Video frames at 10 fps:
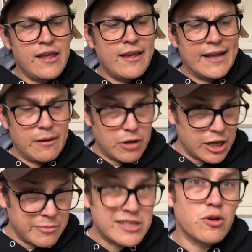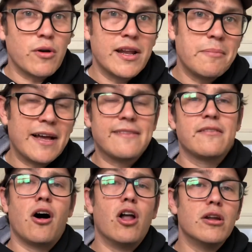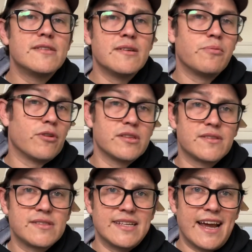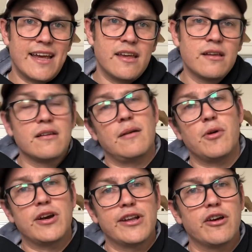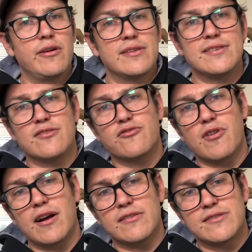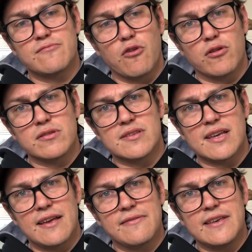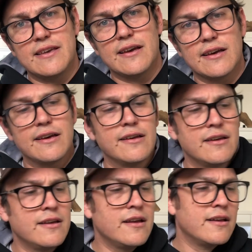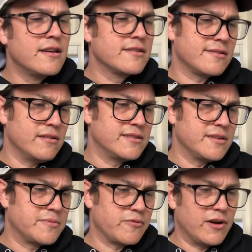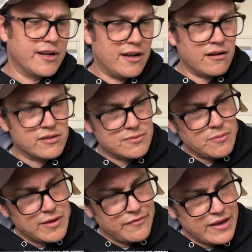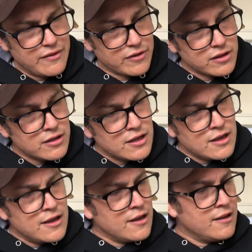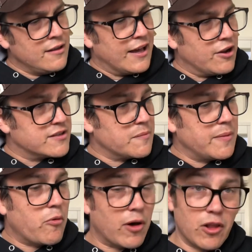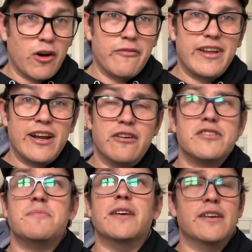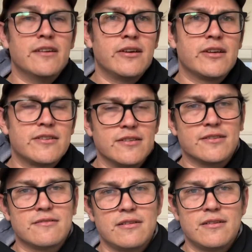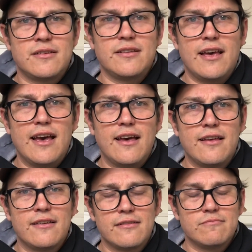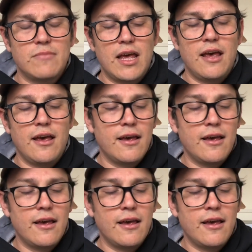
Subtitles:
And I'm only gonna be talking about hollow tip rods today. I'm not gonna go into the trout rods and the solid tips right now because we'll be here forever. I know some people want longer videos, but it's just, yeah, man.